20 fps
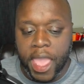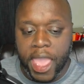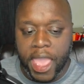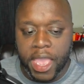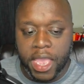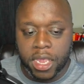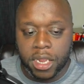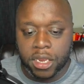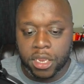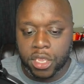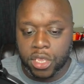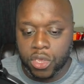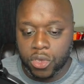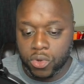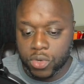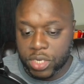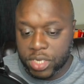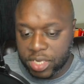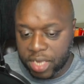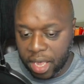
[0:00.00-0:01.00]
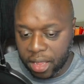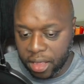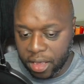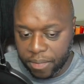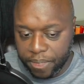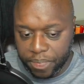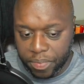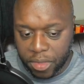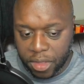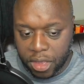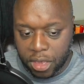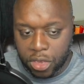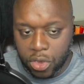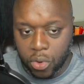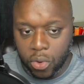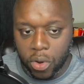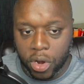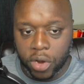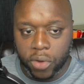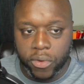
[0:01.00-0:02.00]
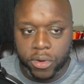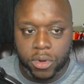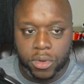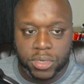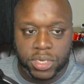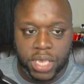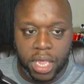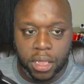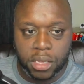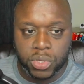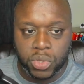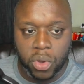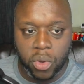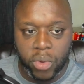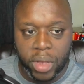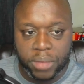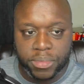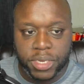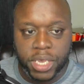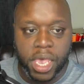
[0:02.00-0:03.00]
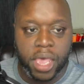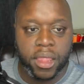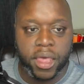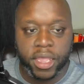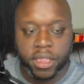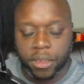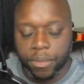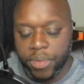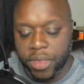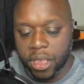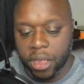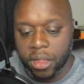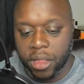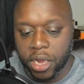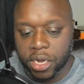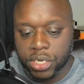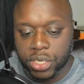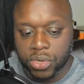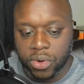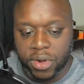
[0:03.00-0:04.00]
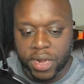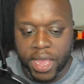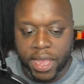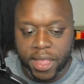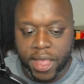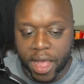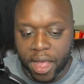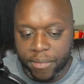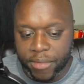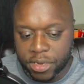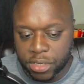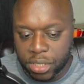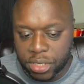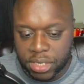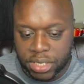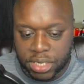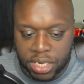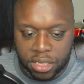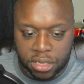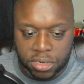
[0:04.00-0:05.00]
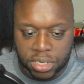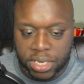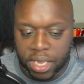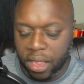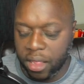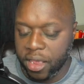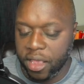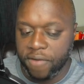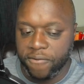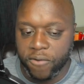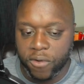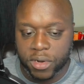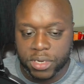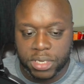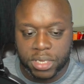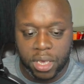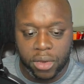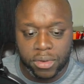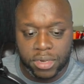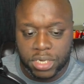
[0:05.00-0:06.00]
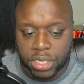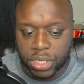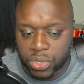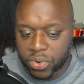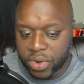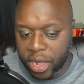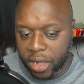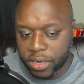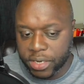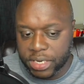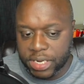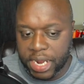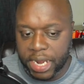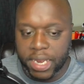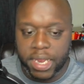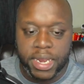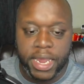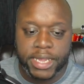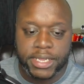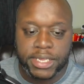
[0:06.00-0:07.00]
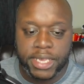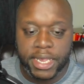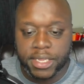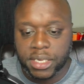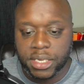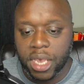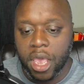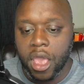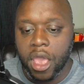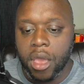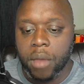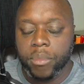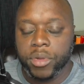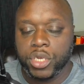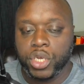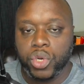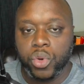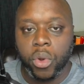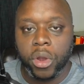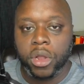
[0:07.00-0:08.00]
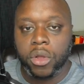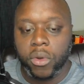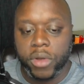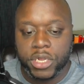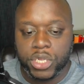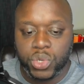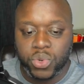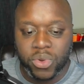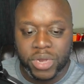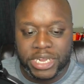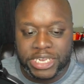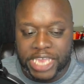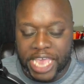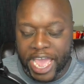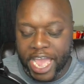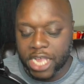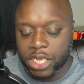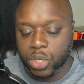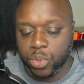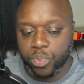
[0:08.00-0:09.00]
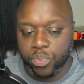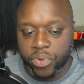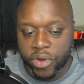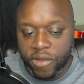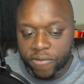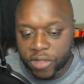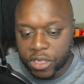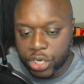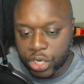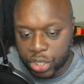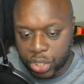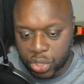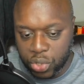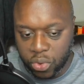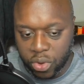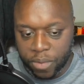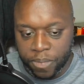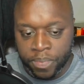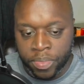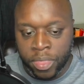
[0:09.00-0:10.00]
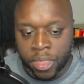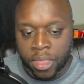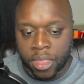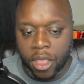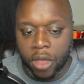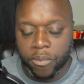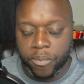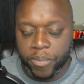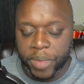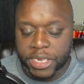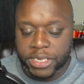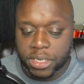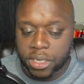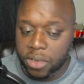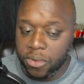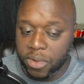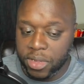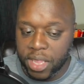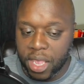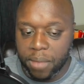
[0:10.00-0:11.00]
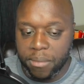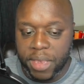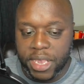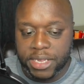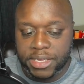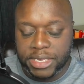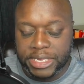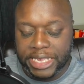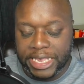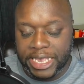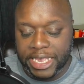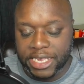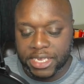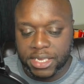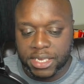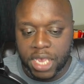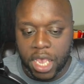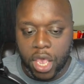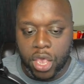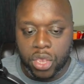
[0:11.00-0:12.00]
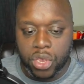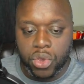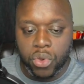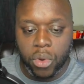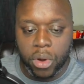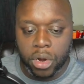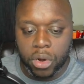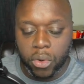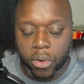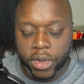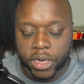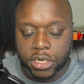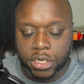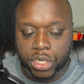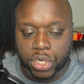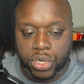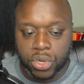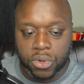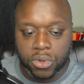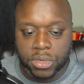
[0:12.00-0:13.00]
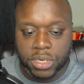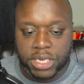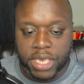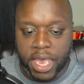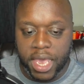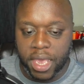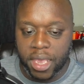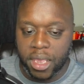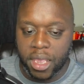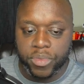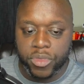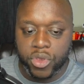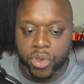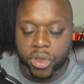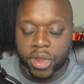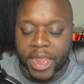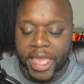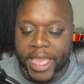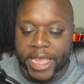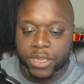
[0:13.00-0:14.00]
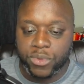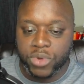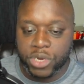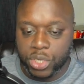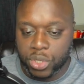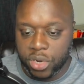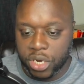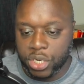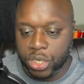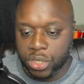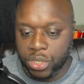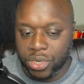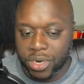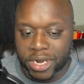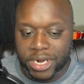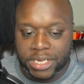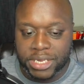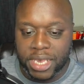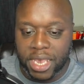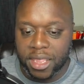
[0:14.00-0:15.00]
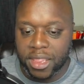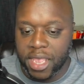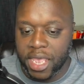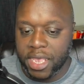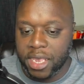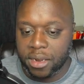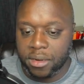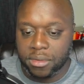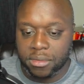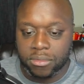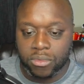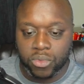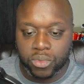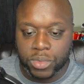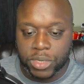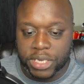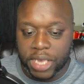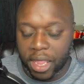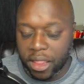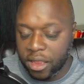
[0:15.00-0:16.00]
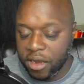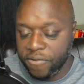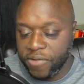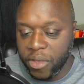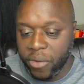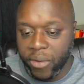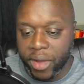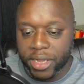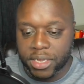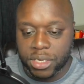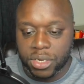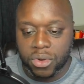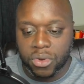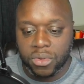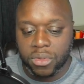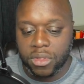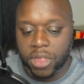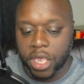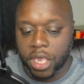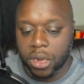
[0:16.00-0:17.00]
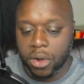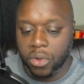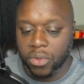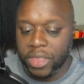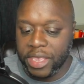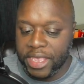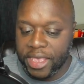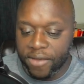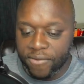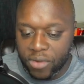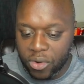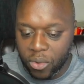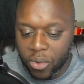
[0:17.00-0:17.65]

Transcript: and you sell it. You are going to sell it to a website like the plrstore.com. As you can see, they're selling it for as low as $2.99, but you are going to attach privileges to it. Now, basically what that means is you are going to say, you're going to add restrictions. You're going to say they can sell it if they want to, they can only give it